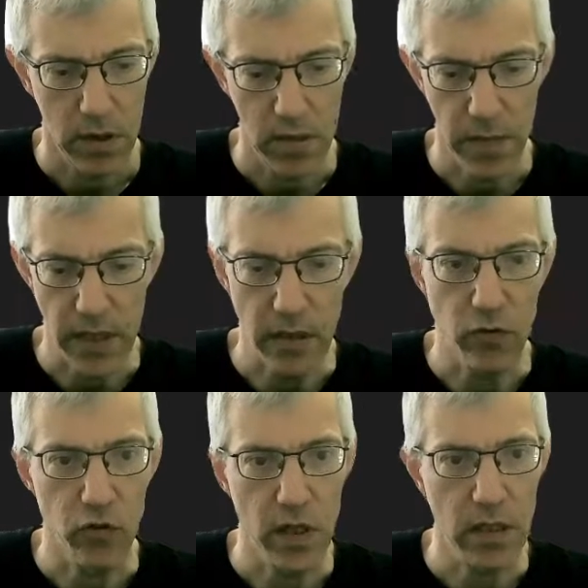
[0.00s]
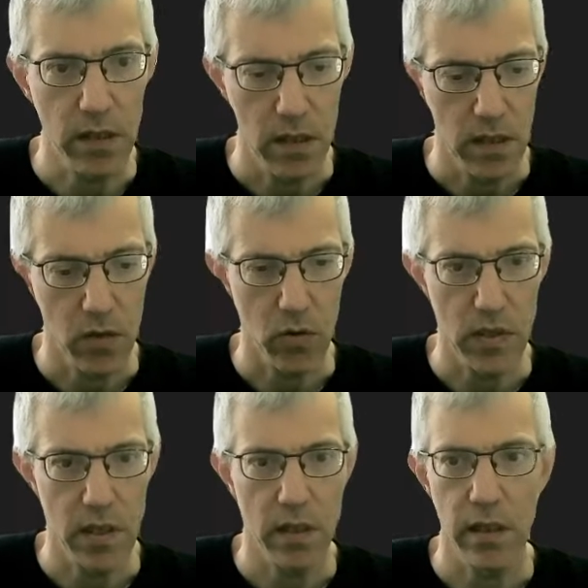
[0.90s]
let's make it red so
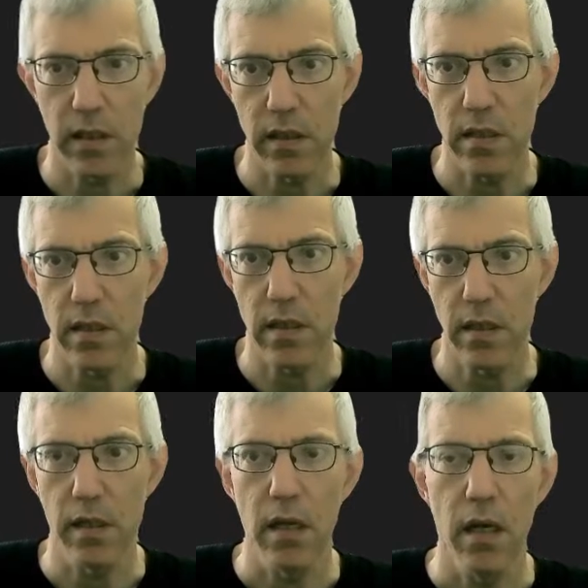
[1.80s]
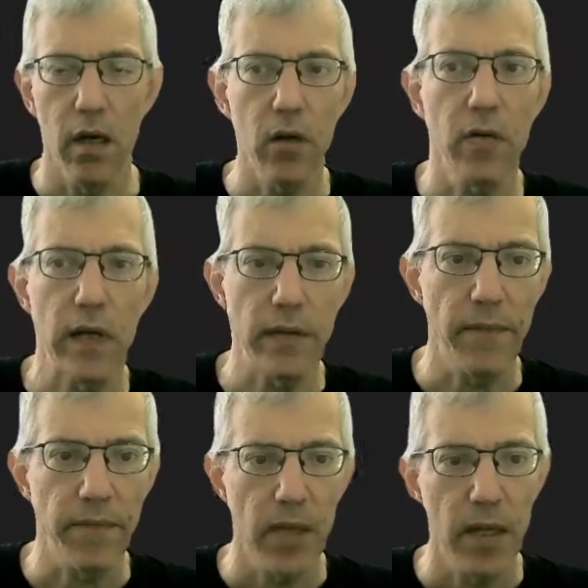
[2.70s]
it's clearly seen. All
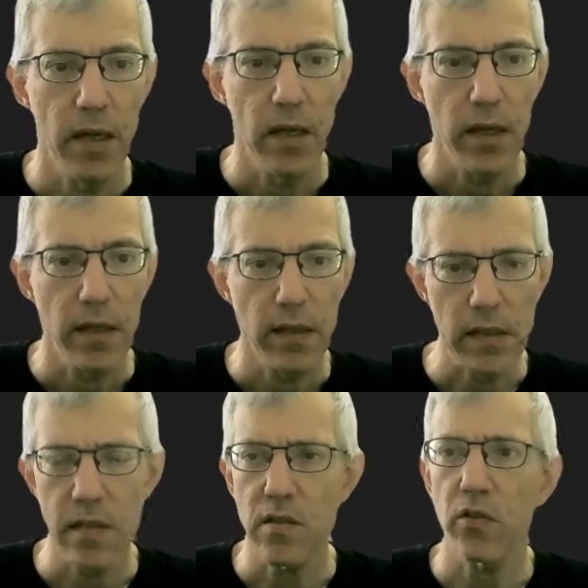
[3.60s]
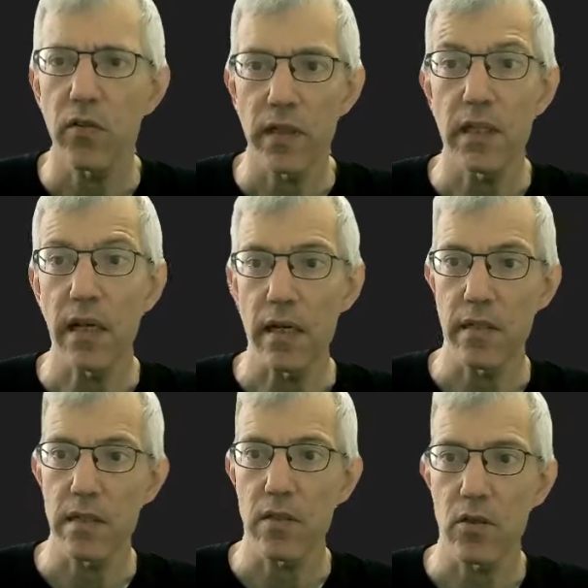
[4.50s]
right, this is already
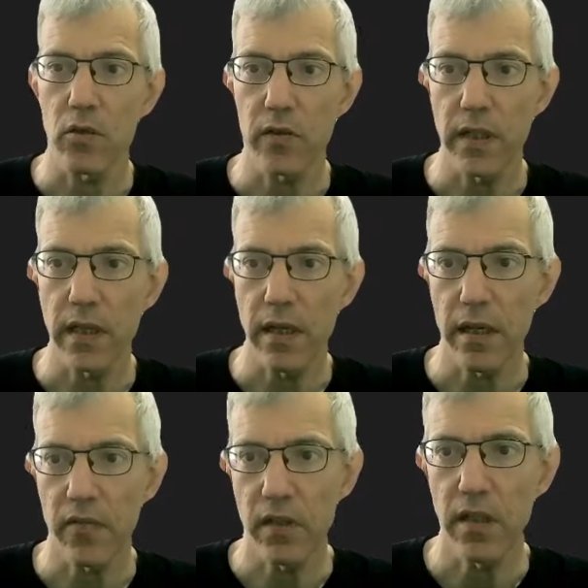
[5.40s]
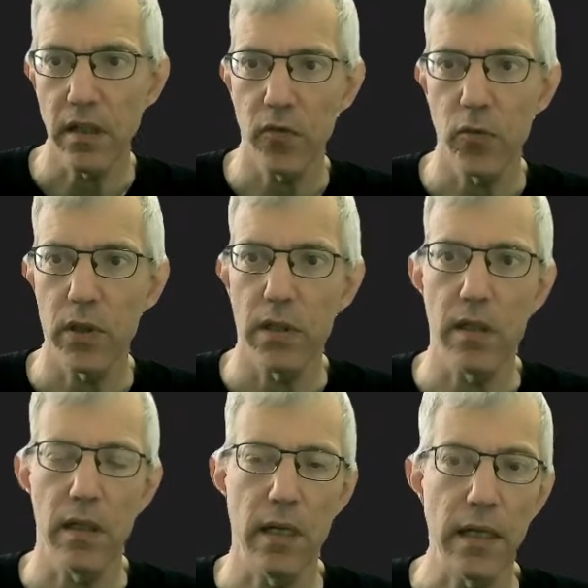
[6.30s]
nice. So already I have a div
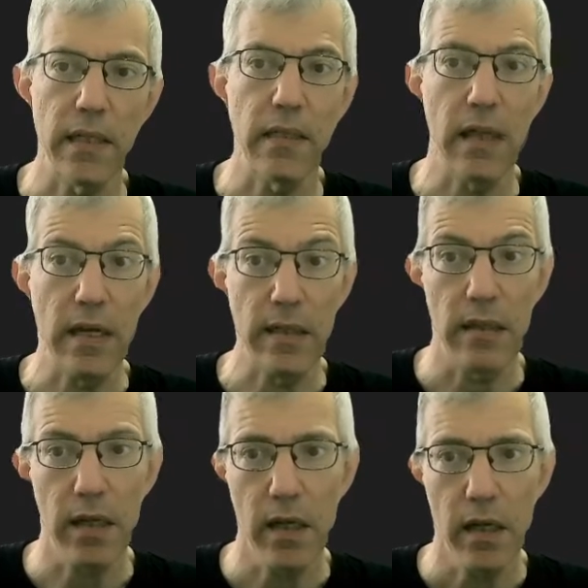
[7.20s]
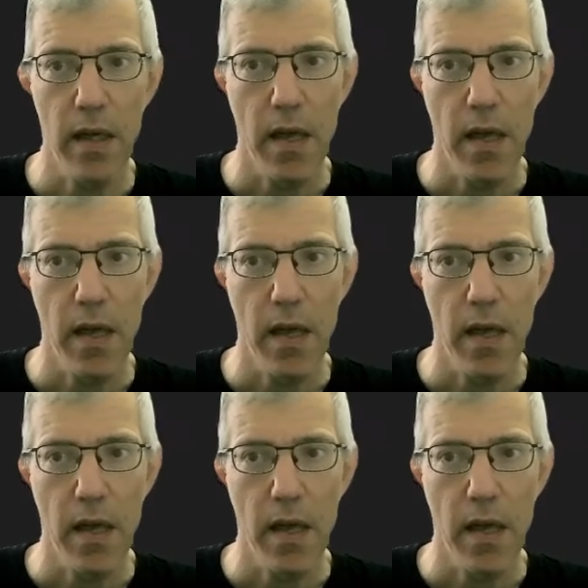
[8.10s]
with like a title,